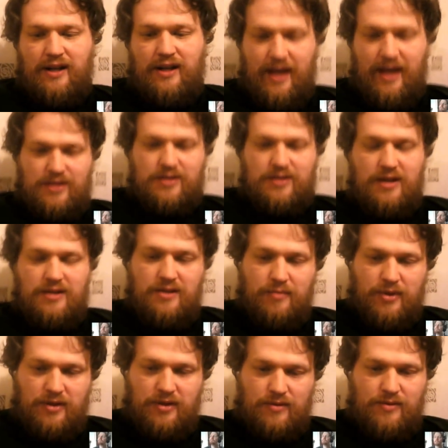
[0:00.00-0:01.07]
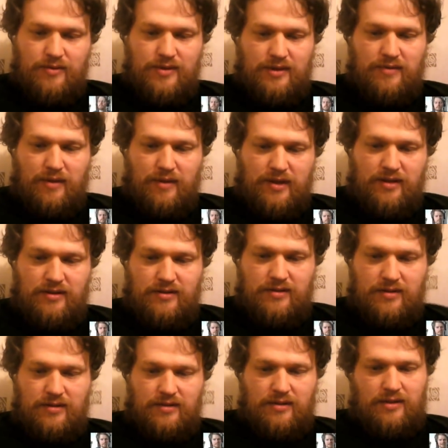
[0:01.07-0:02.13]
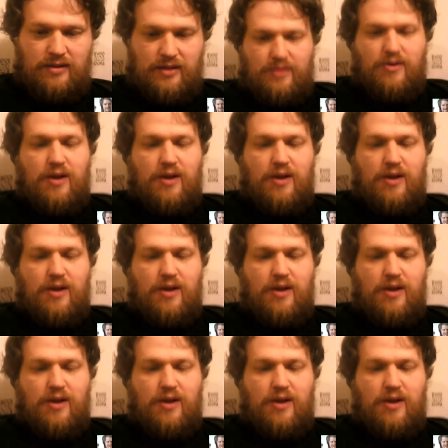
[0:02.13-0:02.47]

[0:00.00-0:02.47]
SJWs and feminists, because